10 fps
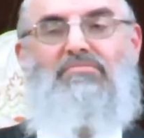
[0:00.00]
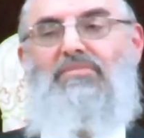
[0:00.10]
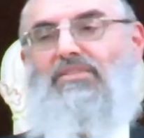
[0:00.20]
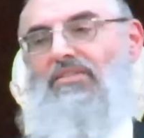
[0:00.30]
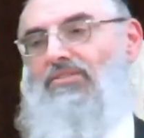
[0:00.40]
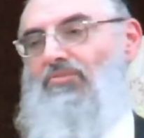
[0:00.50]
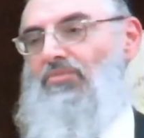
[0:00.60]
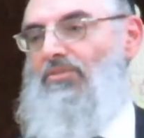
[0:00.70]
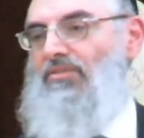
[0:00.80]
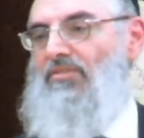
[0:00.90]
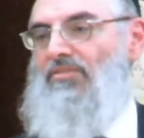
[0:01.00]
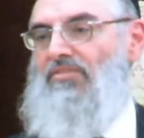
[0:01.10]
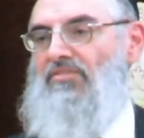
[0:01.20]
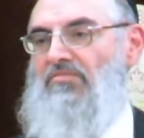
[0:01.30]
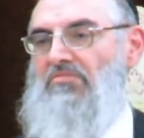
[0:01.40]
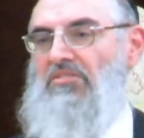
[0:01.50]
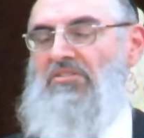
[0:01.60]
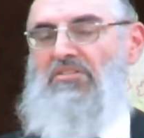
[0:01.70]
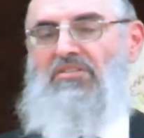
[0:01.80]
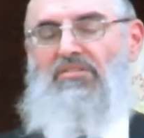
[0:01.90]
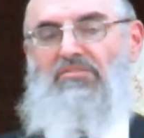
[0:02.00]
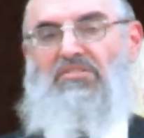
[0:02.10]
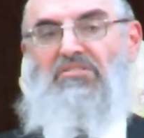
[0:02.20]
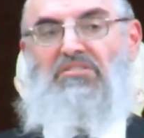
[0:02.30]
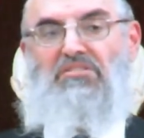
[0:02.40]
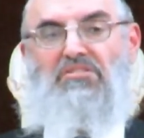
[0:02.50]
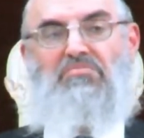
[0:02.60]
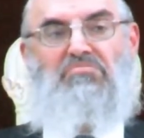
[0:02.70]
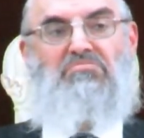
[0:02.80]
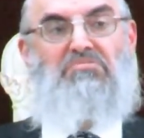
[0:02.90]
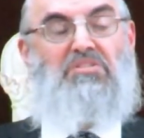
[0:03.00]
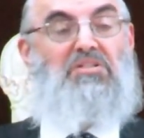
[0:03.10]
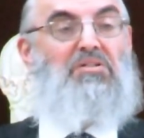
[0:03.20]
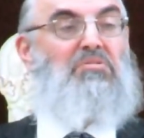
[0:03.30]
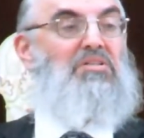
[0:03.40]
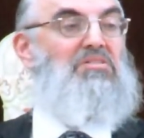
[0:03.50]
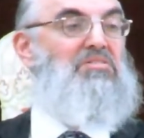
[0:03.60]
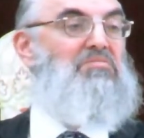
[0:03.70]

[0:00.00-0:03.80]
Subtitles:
It doesn't work. No, then he says, you know what?